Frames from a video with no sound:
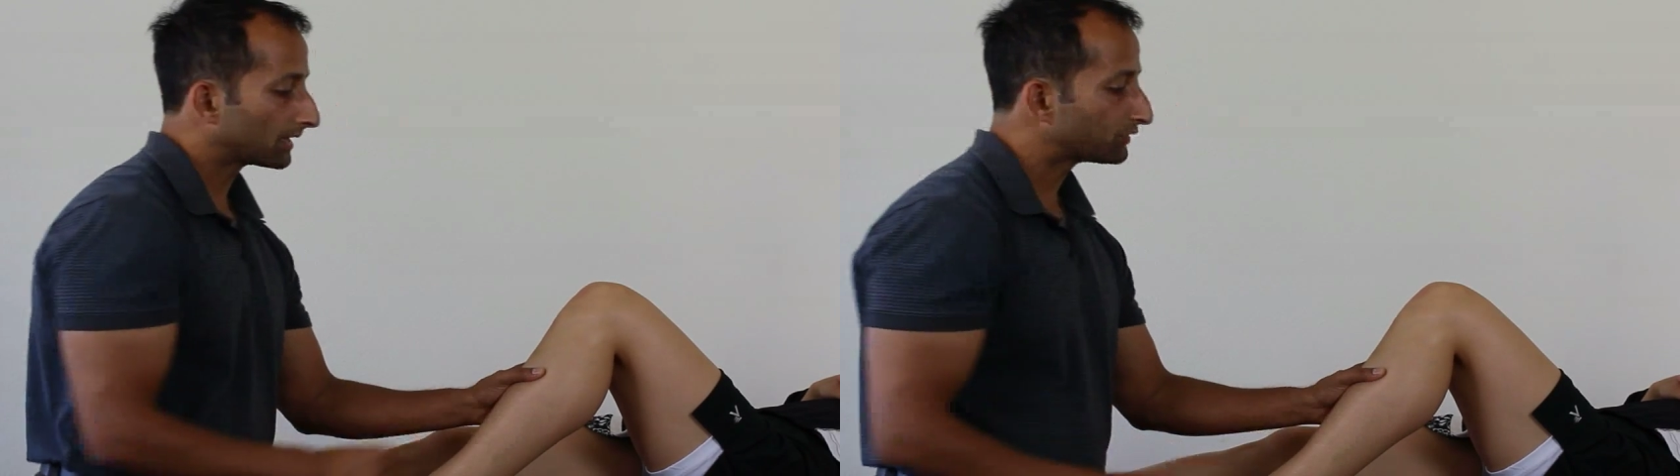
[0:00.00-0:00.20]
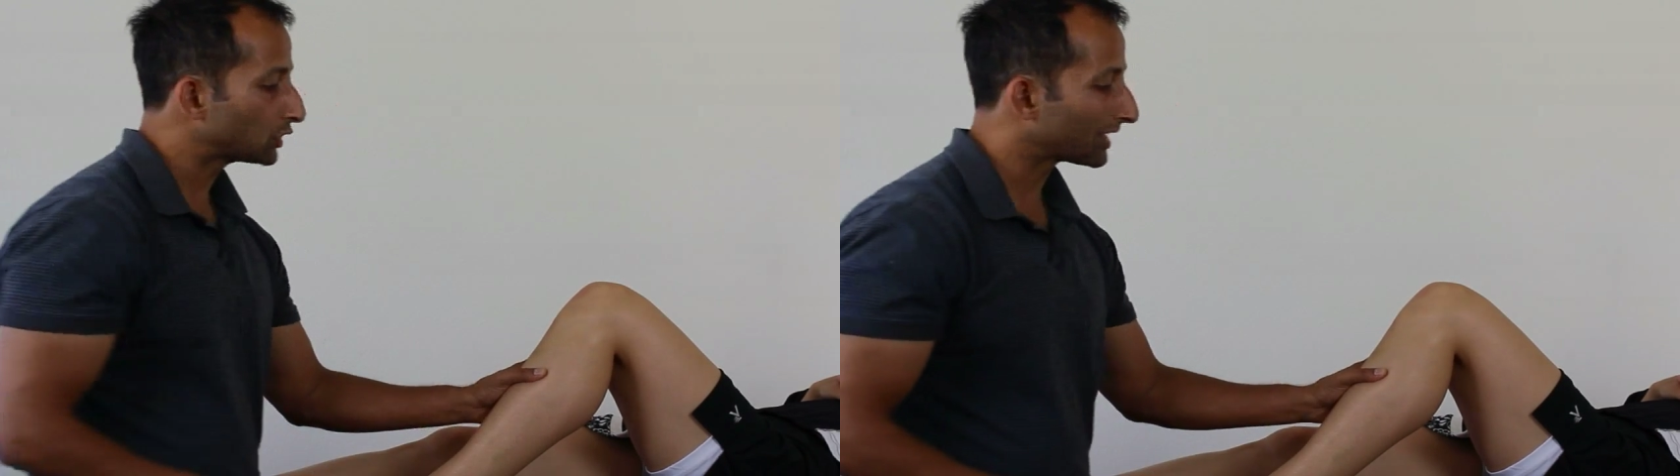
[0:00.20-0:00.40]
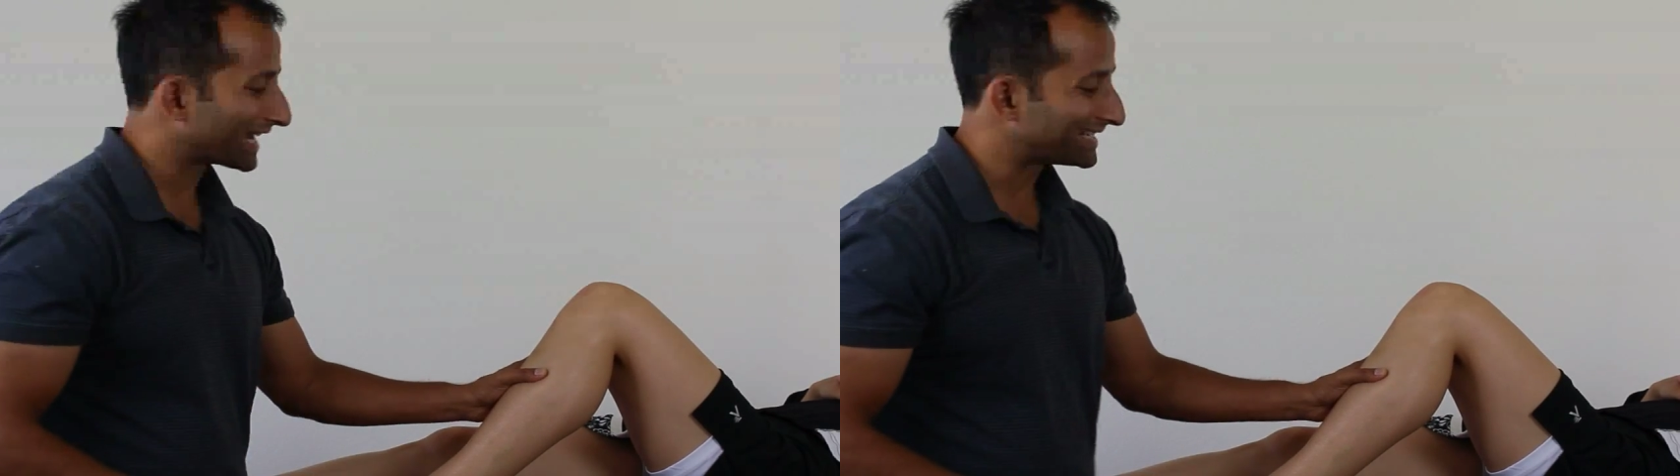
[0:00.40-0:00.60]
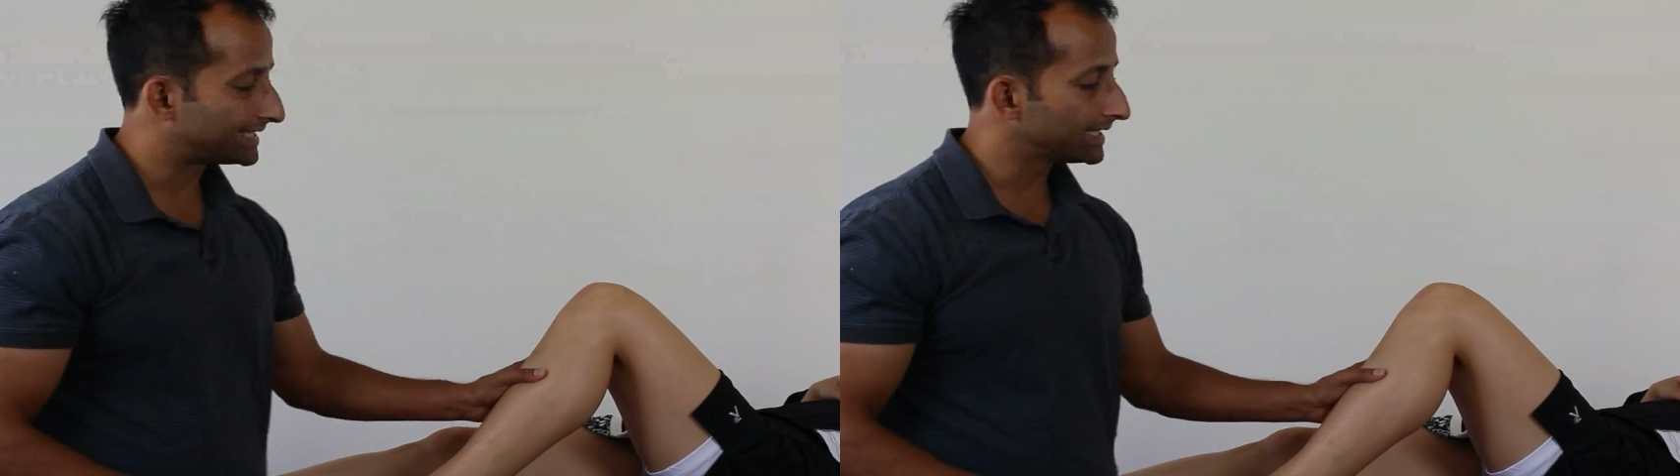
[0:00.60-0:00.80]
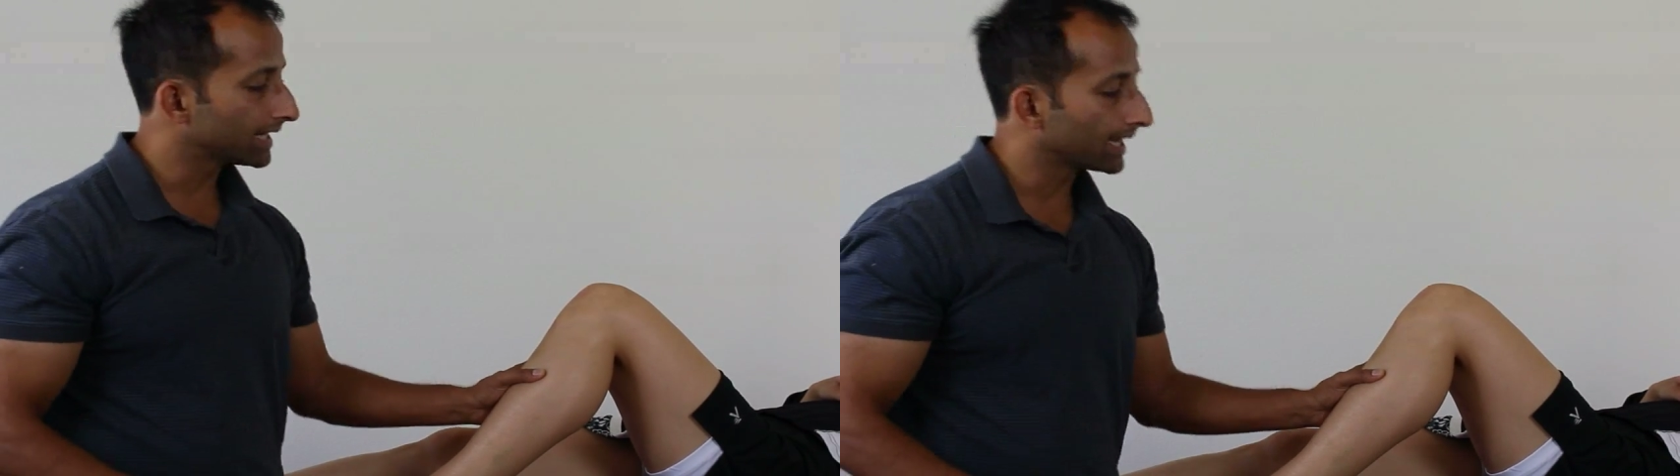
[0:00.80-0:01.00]
gives you an
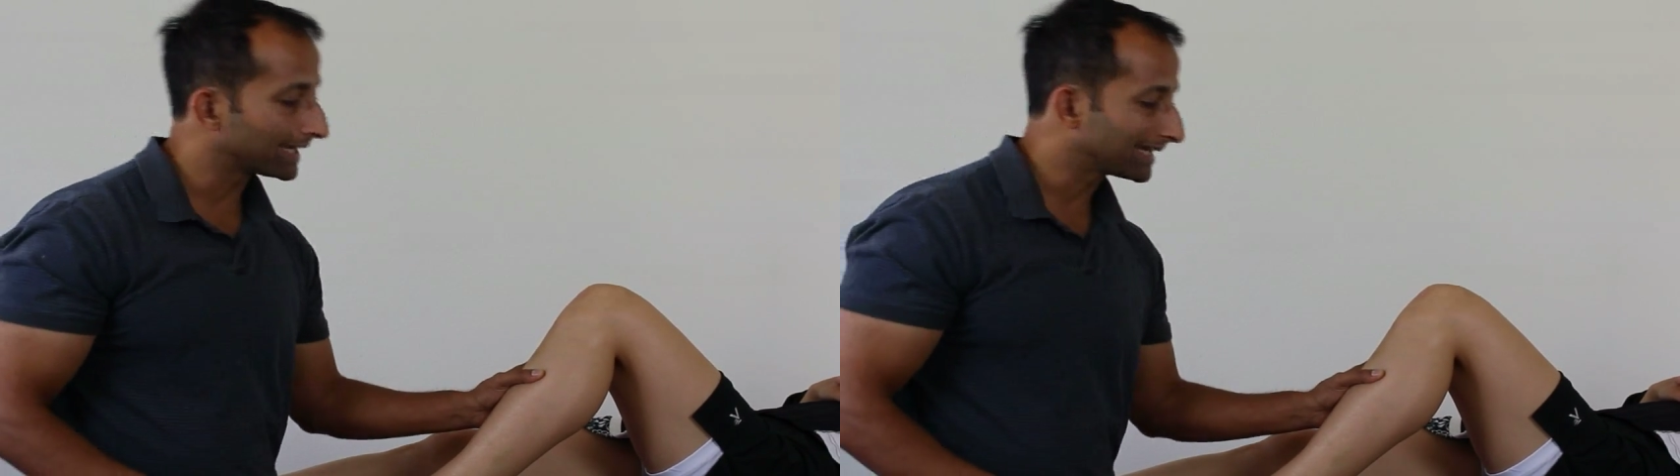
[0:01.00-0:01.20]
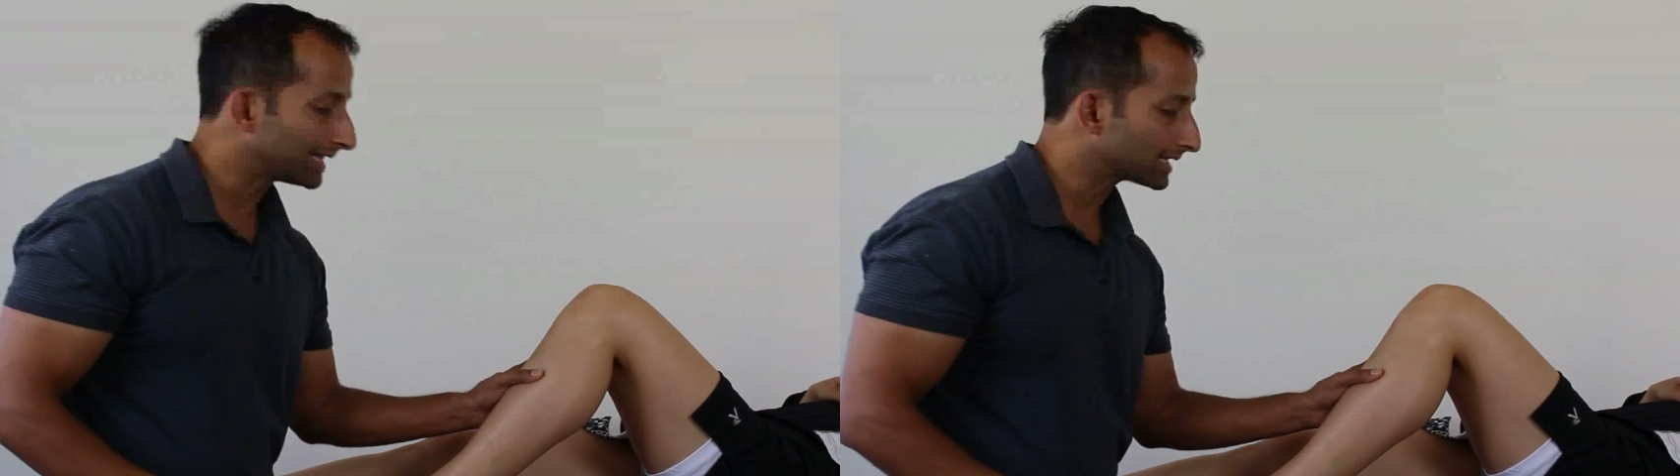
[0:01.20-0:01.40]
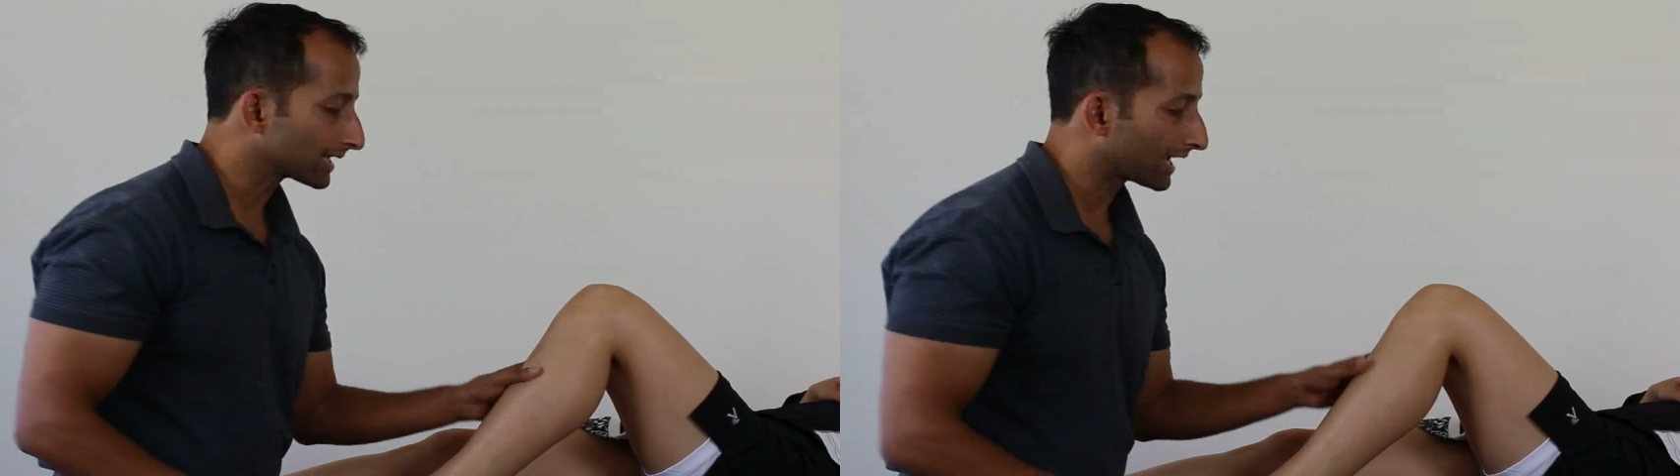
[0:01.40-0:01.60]
idea at least